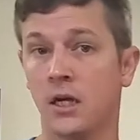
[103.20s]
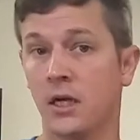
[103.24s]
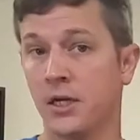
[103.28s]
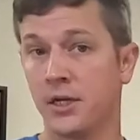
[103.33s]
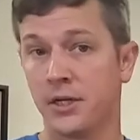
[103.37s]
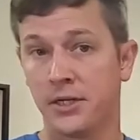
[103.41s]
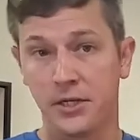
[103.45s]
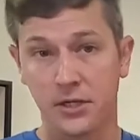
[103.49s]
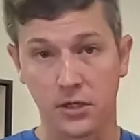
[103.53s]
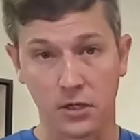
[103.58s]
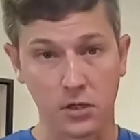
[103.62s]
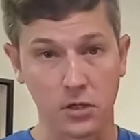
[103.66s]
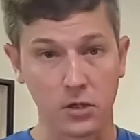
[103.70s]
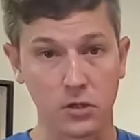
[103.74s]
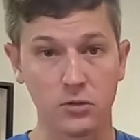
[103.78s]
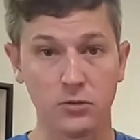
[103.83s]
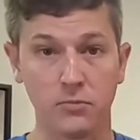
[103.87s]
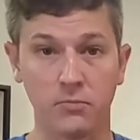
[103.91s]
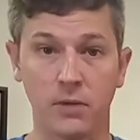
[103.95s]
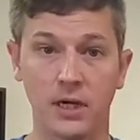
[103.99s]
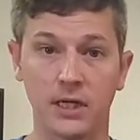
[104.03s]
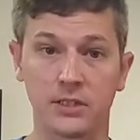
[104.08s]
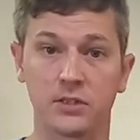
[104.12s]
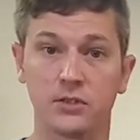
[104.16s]
your glute
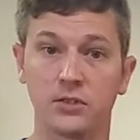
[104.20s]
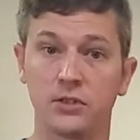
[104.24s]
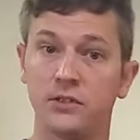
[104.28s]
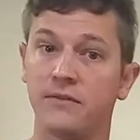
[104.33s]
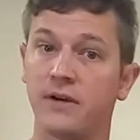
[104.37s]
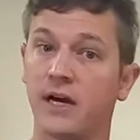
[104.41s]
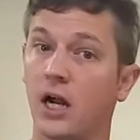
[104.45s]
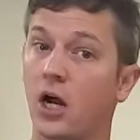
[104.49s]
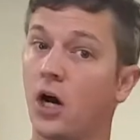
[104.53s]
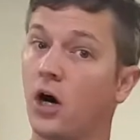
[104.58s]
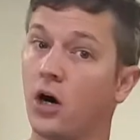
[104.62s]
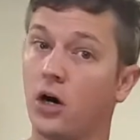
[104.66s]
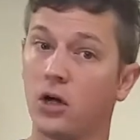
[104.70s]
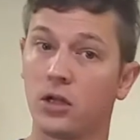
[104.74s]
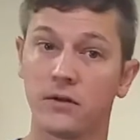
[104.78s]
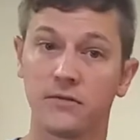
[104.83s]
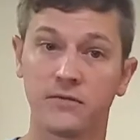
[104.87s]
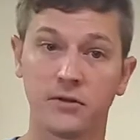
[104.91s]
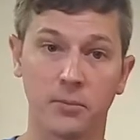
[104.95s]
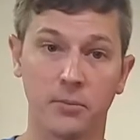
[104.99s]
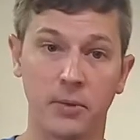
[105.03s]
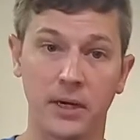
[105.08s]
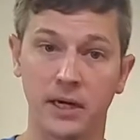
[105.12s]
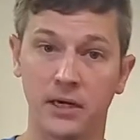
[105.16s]
muscles, you've got all of
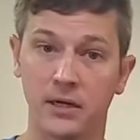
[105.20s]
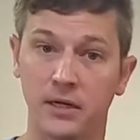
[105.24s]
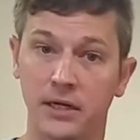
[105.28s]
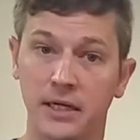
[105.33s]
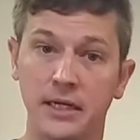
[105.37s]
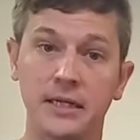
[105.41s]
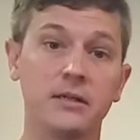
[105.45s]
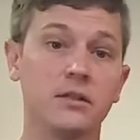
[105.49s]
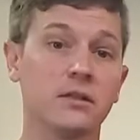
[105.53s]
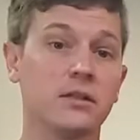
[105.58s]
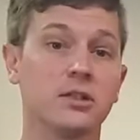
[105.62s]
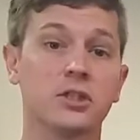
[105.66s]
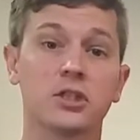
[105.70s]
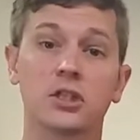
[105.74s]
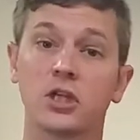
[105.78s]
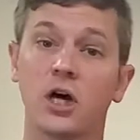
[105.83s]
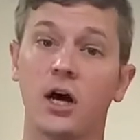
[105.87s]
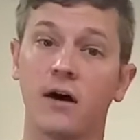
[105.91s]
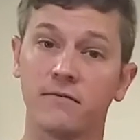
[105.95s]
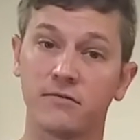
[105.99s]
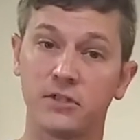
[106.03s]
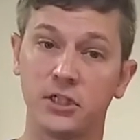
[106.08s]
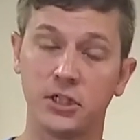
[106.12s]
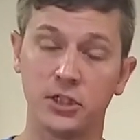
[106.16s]
your perineal and
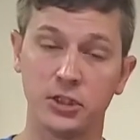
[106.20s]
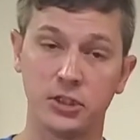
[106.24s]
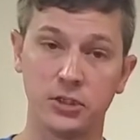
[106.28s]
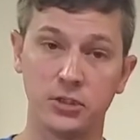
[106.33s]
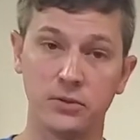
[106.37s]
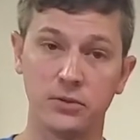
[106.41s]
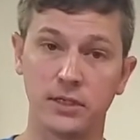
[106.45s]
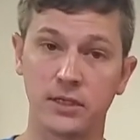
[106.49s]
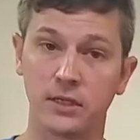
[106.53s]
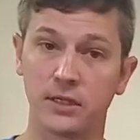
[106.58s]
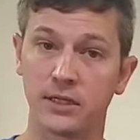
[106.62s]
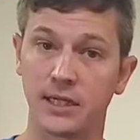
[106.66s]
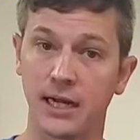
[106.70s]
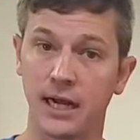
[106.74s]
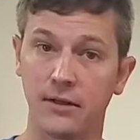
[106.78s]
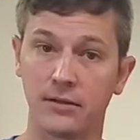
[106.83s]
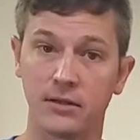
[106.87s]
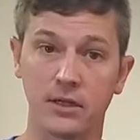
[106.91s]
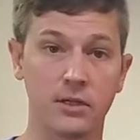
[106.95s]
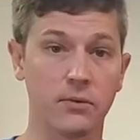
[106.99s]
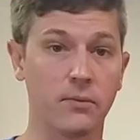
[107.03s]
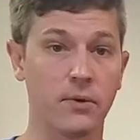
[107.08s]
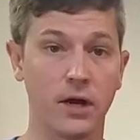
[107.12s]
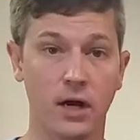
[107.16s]
soft tissue that are down
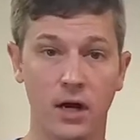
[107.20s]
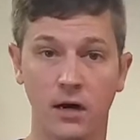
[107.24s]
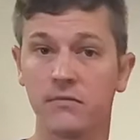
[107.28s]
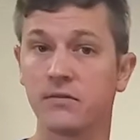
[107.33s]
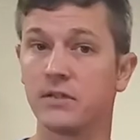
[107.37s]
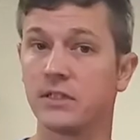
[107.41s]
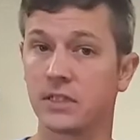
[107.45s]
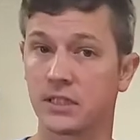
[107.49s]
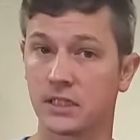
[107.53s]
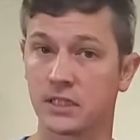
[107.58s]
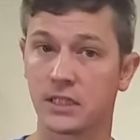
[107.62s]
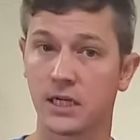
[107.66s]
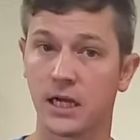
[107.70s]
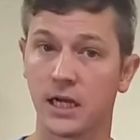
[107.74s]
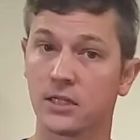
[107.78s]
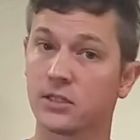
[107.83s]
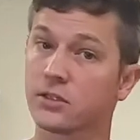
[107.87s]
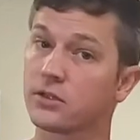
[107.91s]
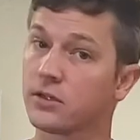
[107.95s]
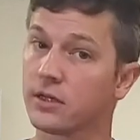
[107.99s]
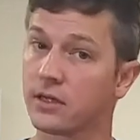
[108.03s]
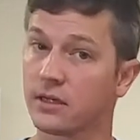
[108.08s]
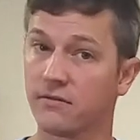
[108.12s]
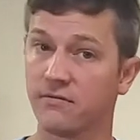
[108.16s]
there that we often discuss
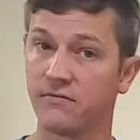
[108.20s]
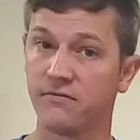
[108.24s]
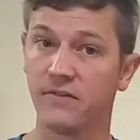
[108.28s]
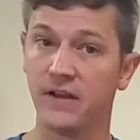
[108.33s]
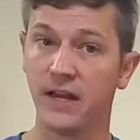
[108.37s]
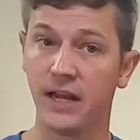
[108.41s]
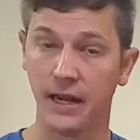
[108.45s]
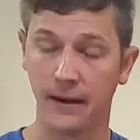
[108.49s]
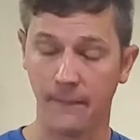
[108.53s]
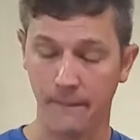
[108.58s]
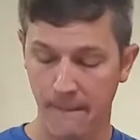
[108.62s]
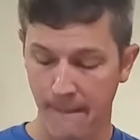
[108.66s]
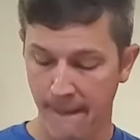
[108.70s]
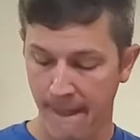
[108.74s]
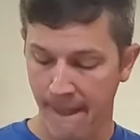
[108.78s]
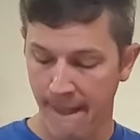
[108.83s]
during fitting.